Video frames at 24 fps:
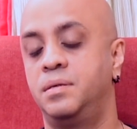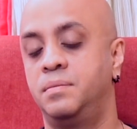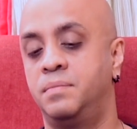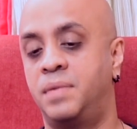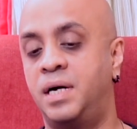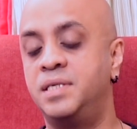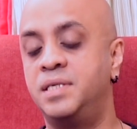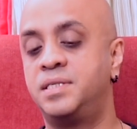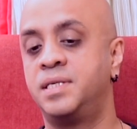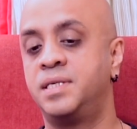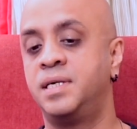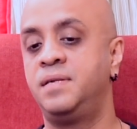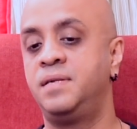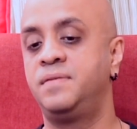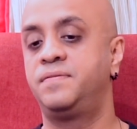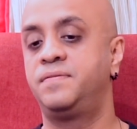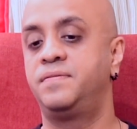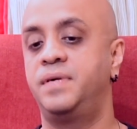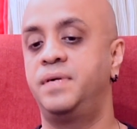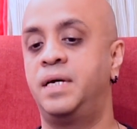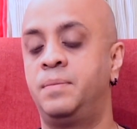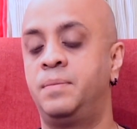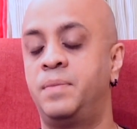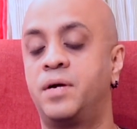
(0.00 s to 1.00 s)
myself
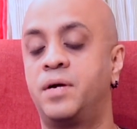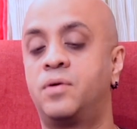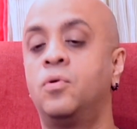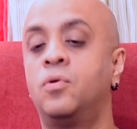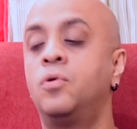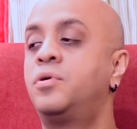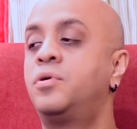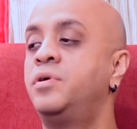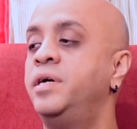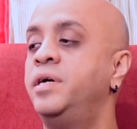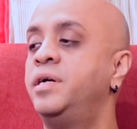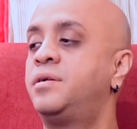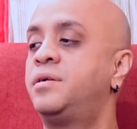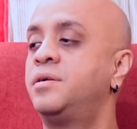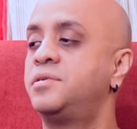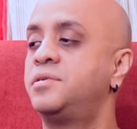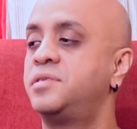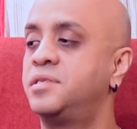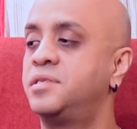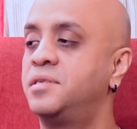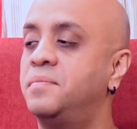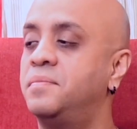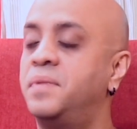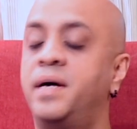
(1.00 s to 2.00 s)
and my
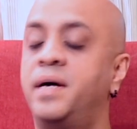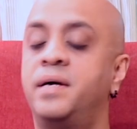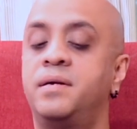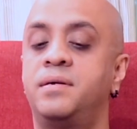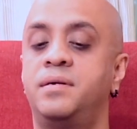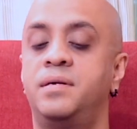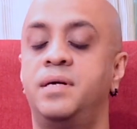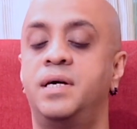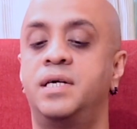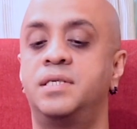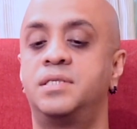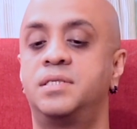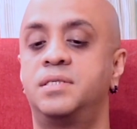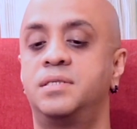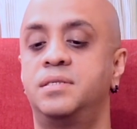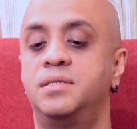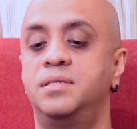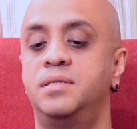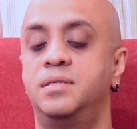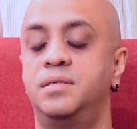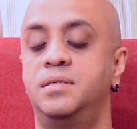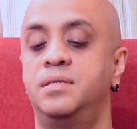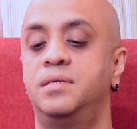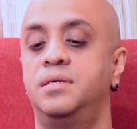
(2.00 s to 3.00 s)
co-creators of the band as
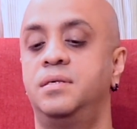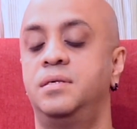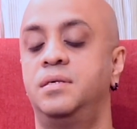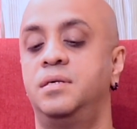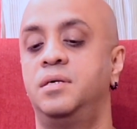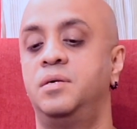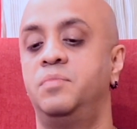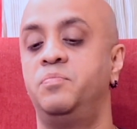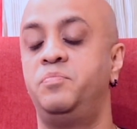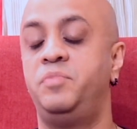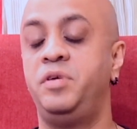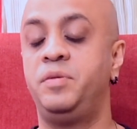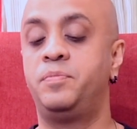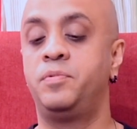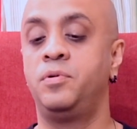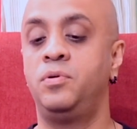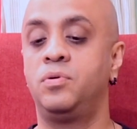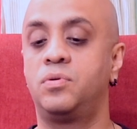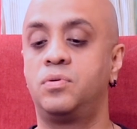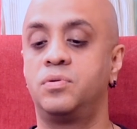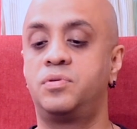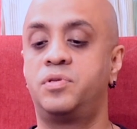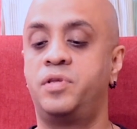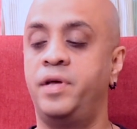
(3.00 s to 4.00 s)
people
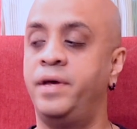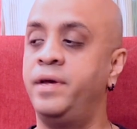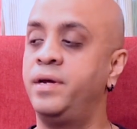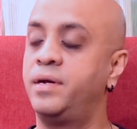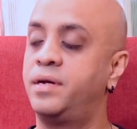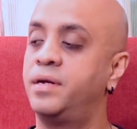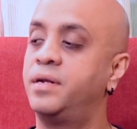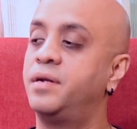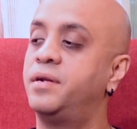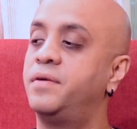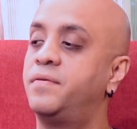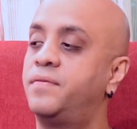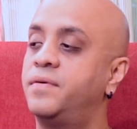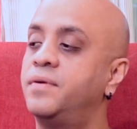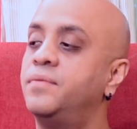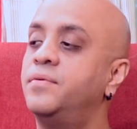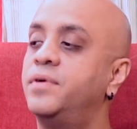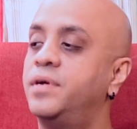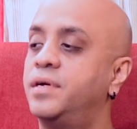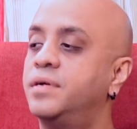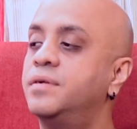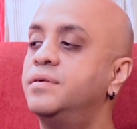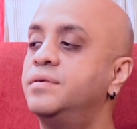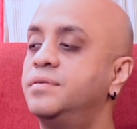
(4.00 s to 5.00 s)
who could think in a different
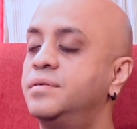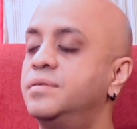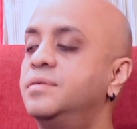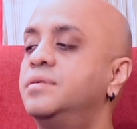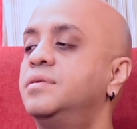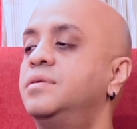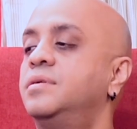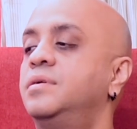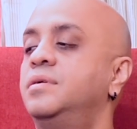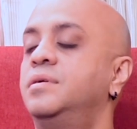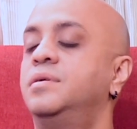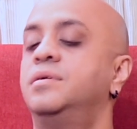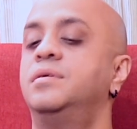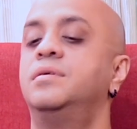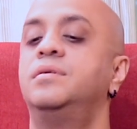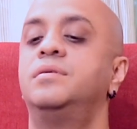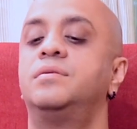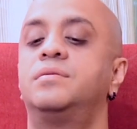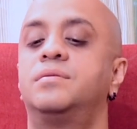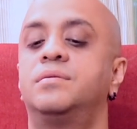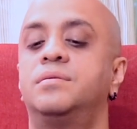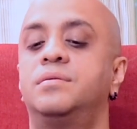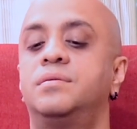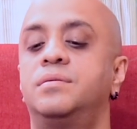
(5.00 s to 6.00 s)
way.
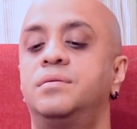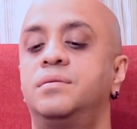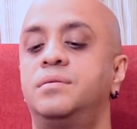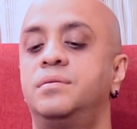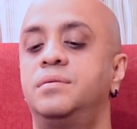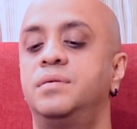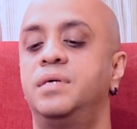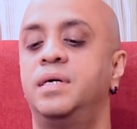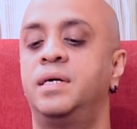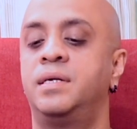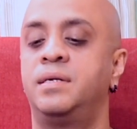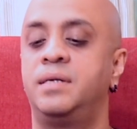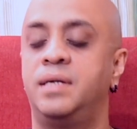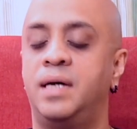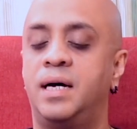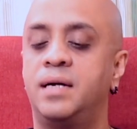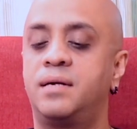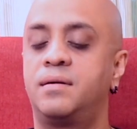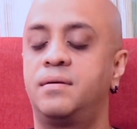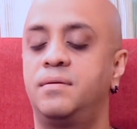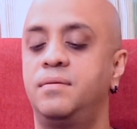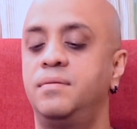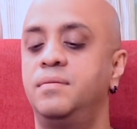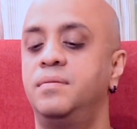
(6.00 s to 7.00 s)
So, and
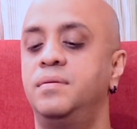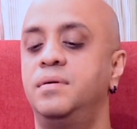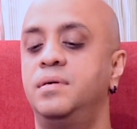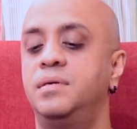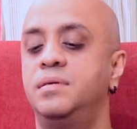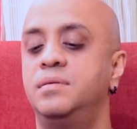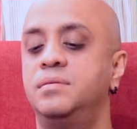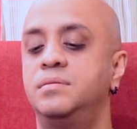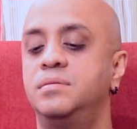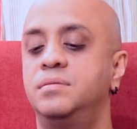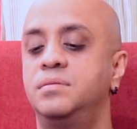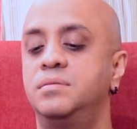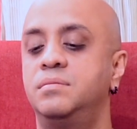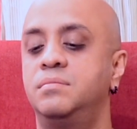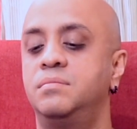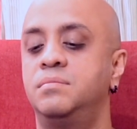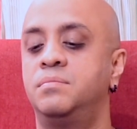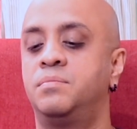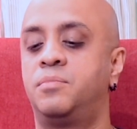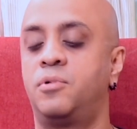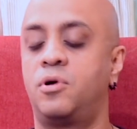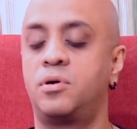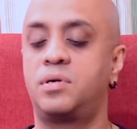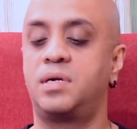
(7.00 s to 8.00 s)
that
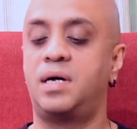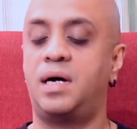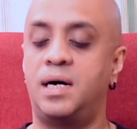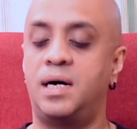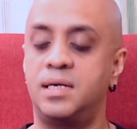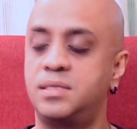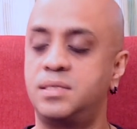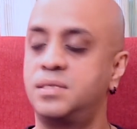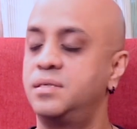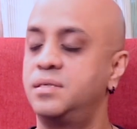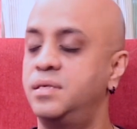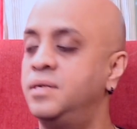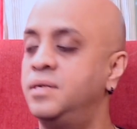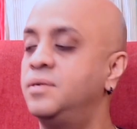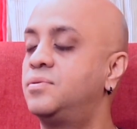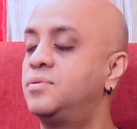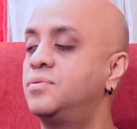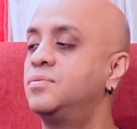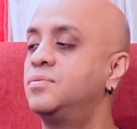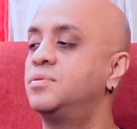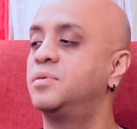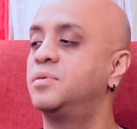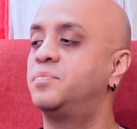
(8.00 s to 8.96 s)
brought us into